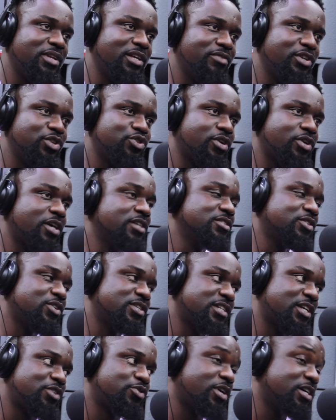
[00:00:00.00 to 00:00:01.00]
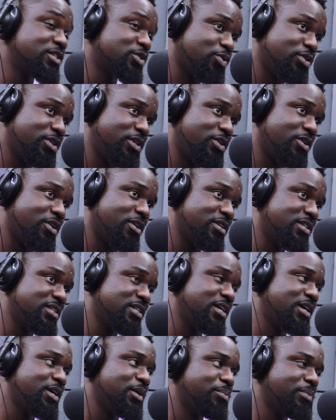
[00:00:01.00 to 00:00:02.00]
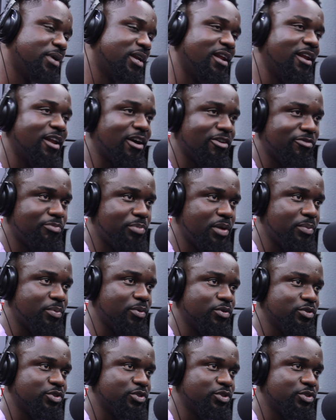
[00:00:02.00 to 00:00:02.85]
believe in trust because I trust only God, but I love people.